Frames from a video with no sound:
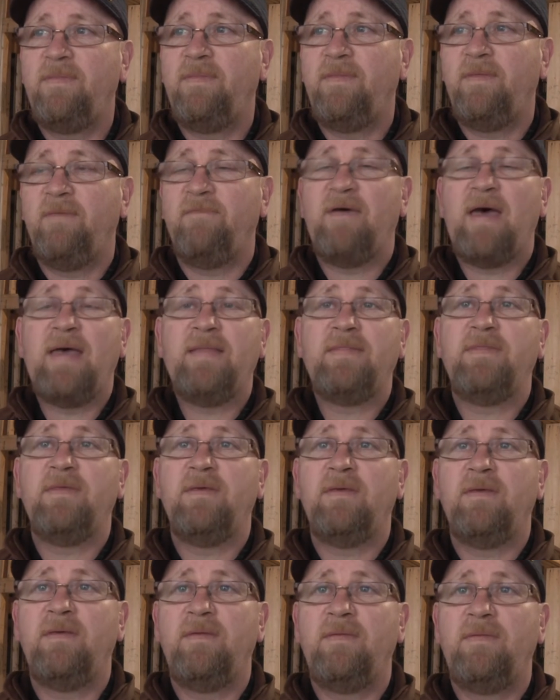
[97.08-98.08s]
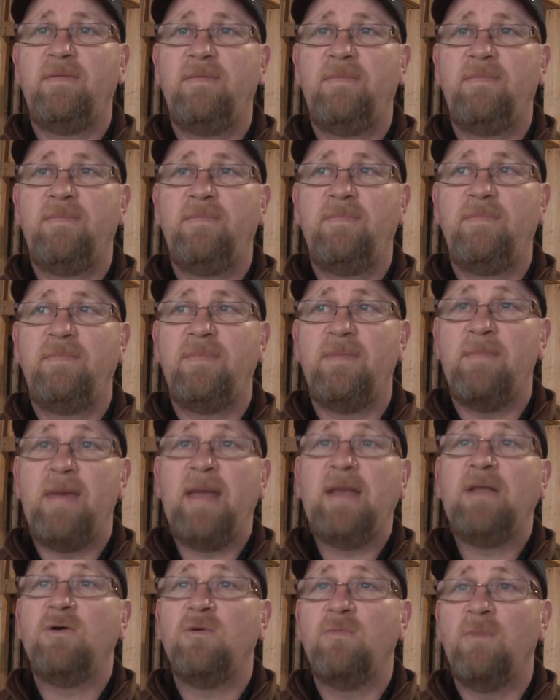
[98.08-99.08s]
they've had the, the
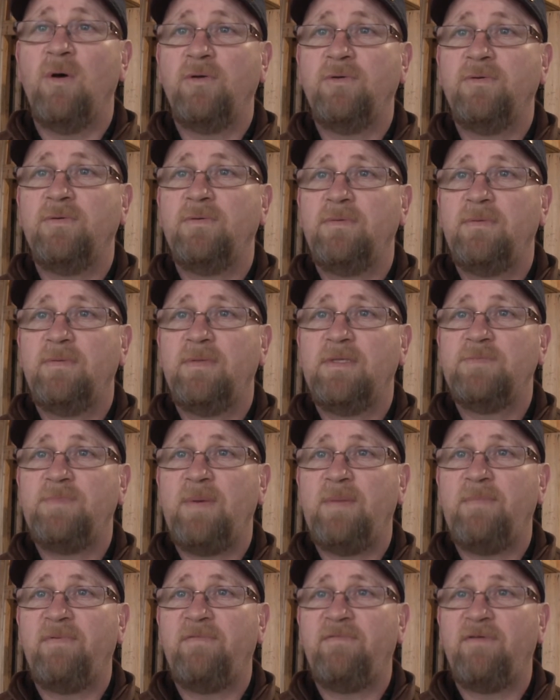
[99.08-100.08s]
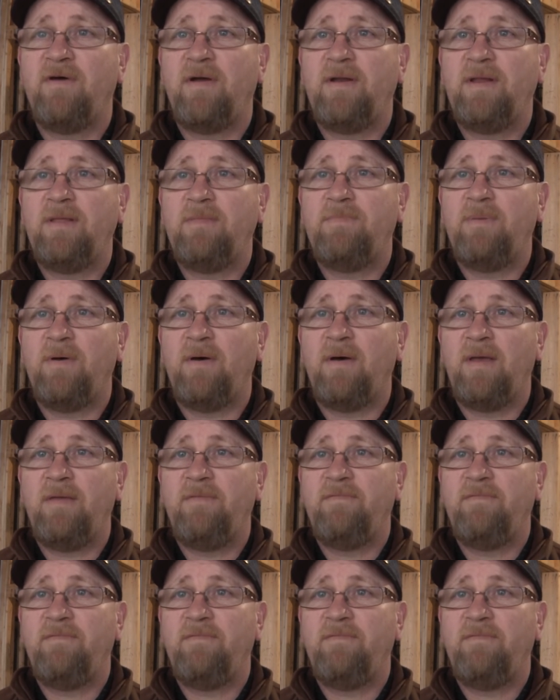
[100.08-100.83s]
medical model that's been provided by